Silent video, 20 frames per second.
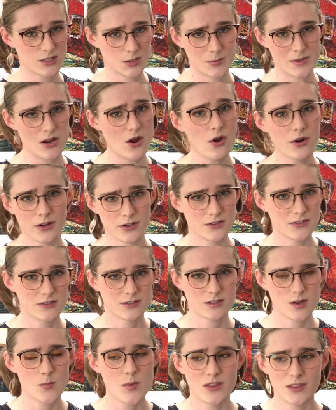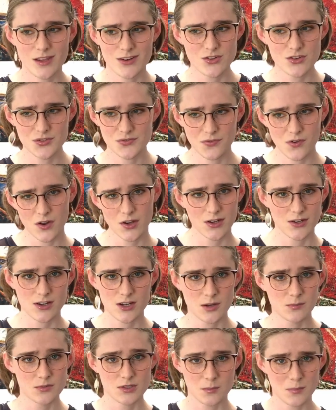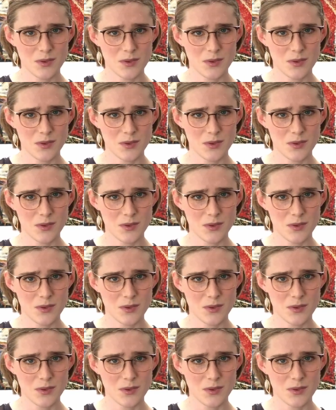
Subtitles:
I'll be honest. I mean, they just f***ing come to